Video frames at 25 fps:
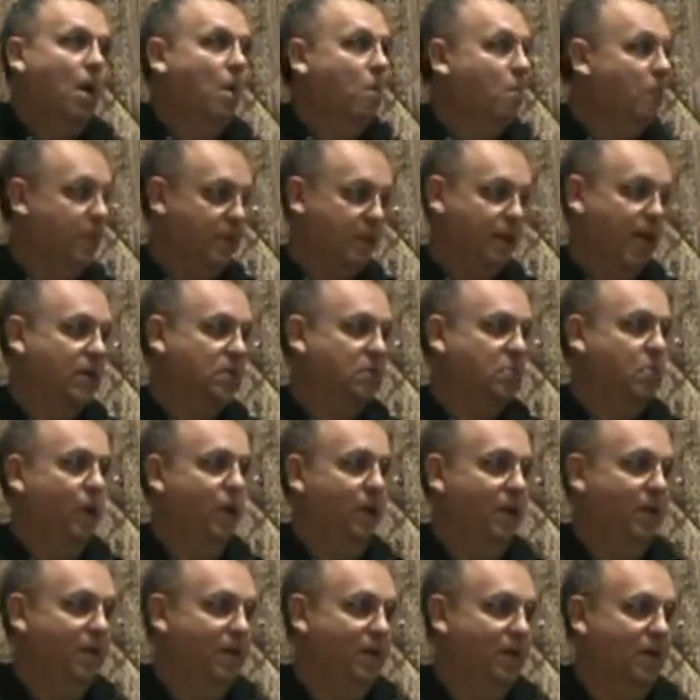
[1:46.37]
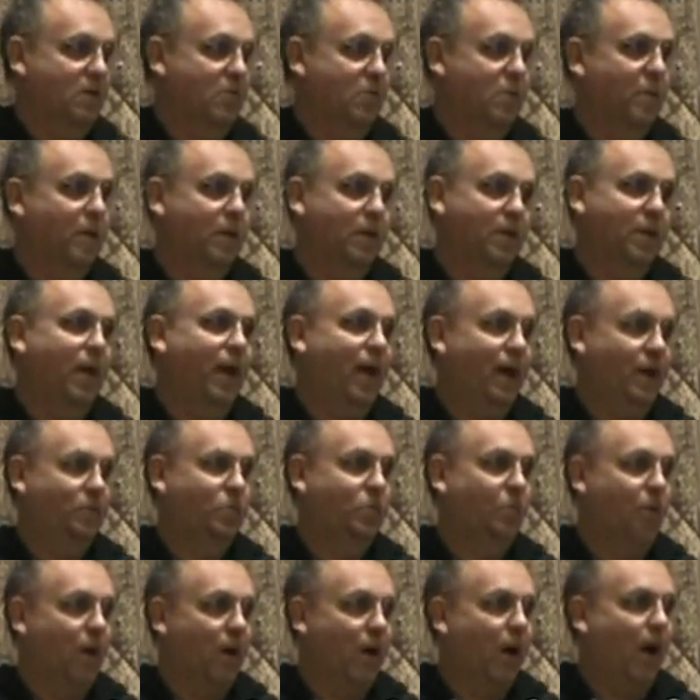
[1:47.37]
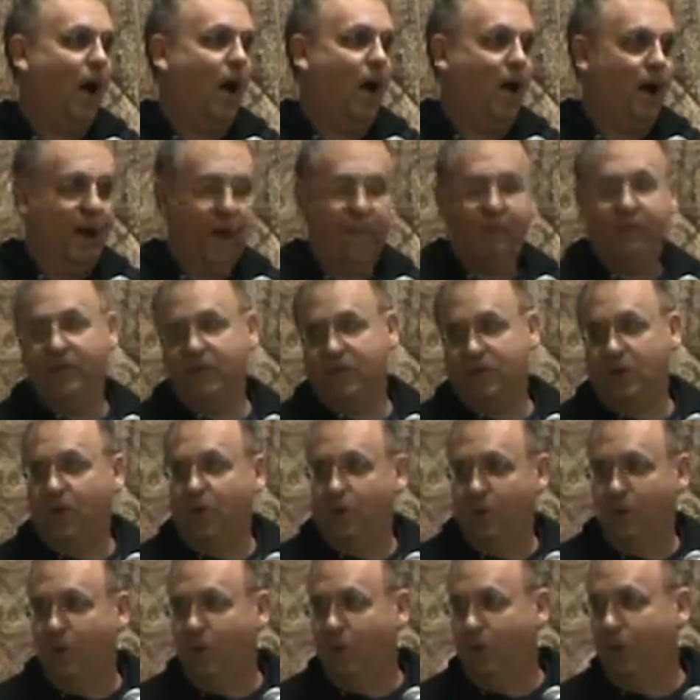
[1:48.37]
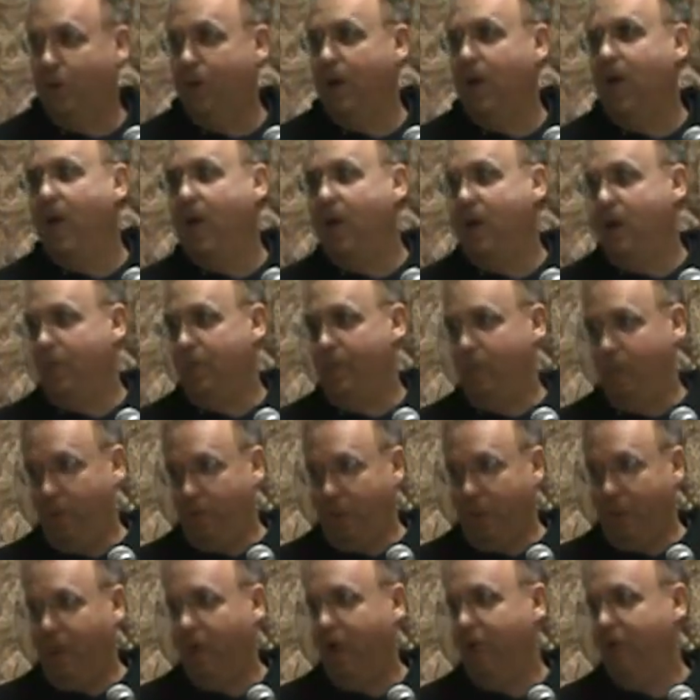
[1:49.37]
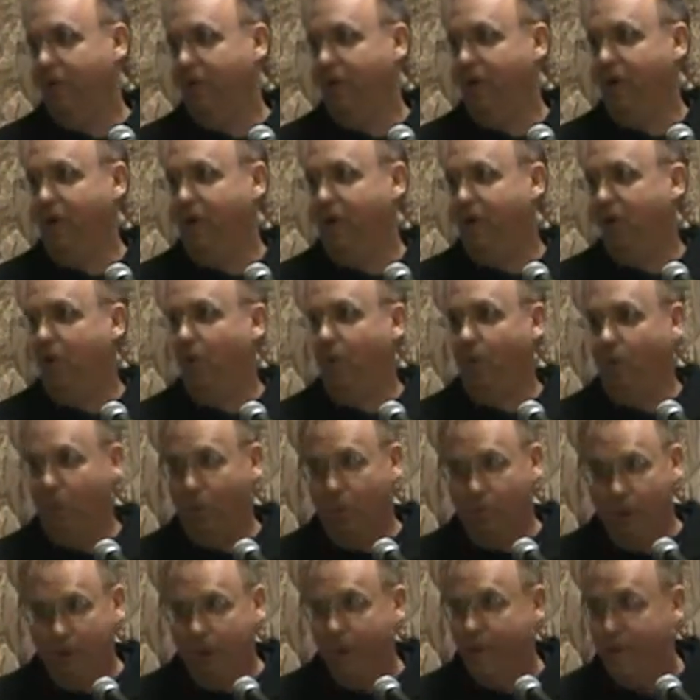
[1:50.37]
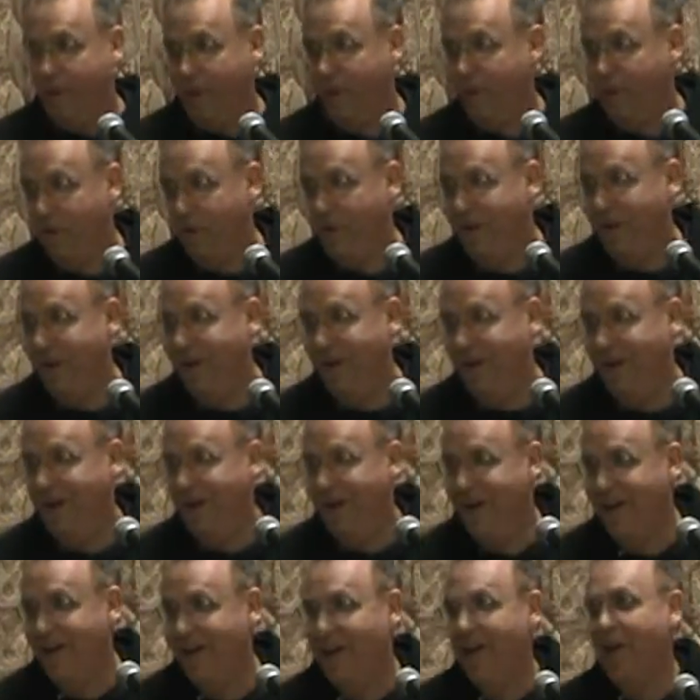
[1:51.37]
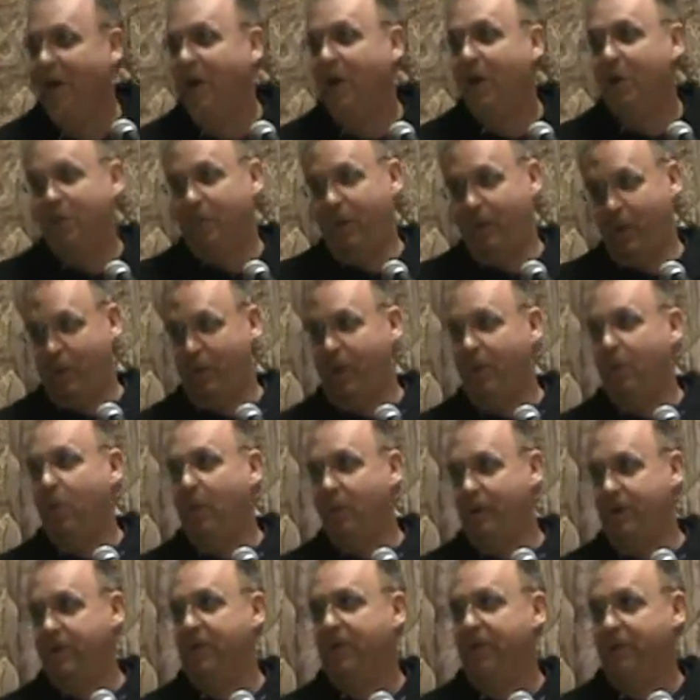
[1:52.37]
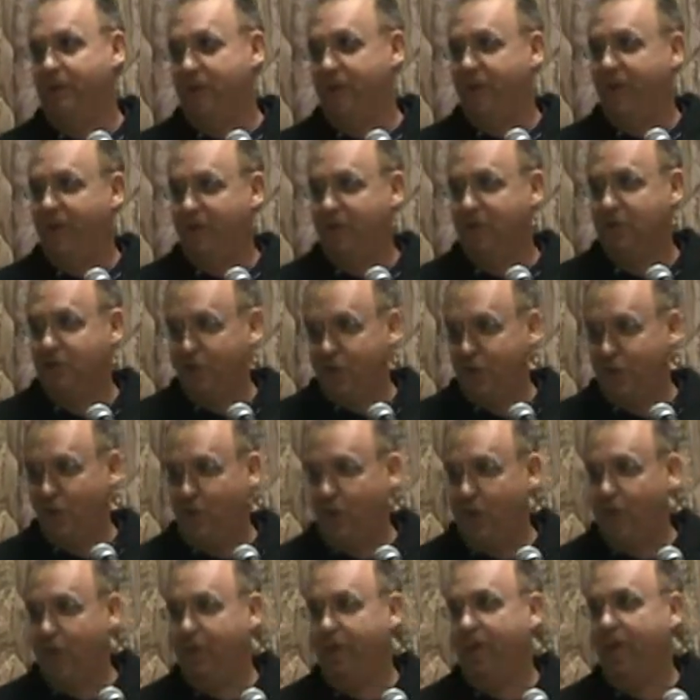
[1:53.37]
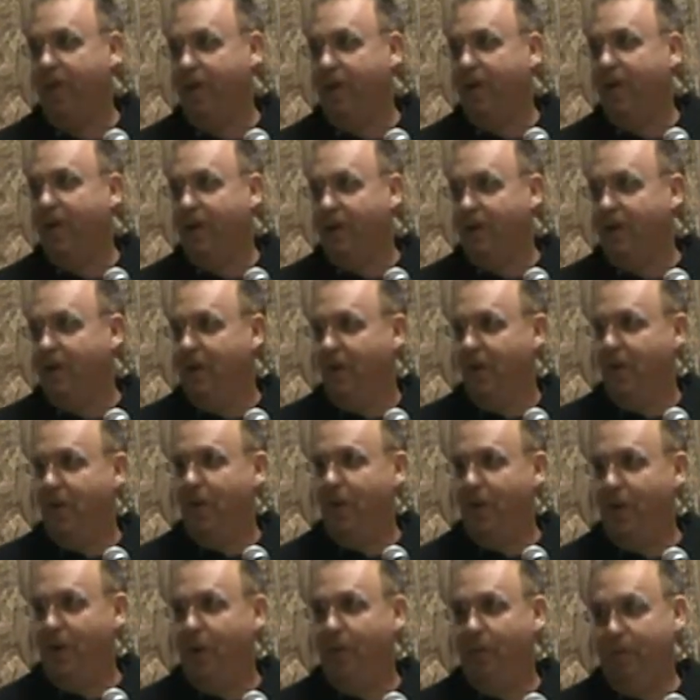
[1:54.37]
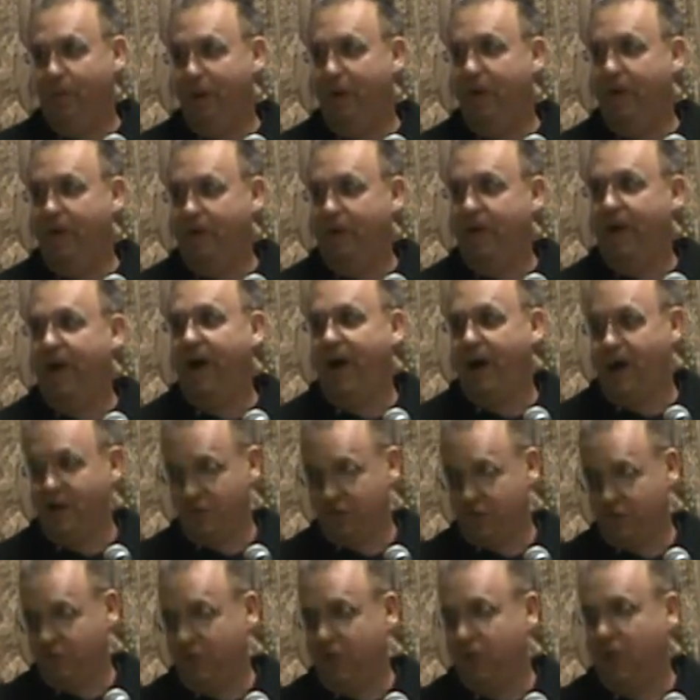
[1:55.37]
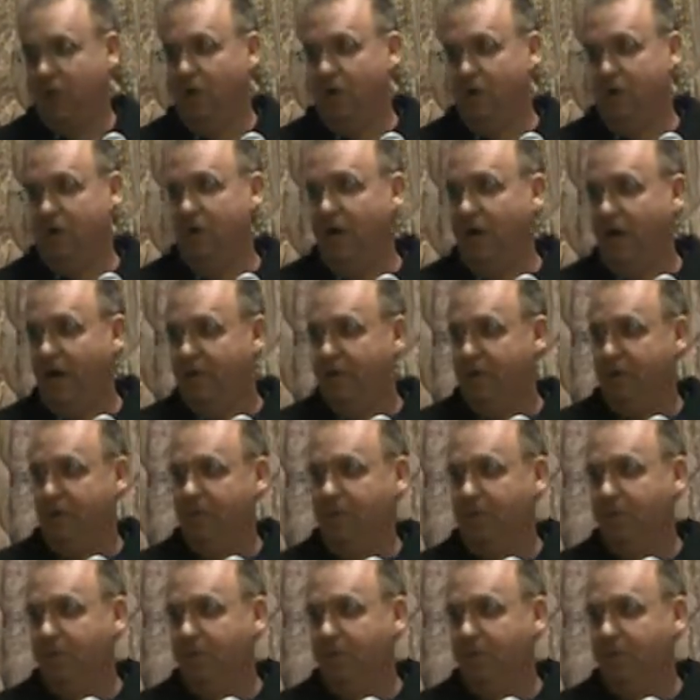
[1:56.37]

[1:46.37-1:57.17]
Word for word: But that's what it is. But yes, our life is on hold. We, you know, we want to build, but we want to feel sure that we don't build and our house just goes to nothing.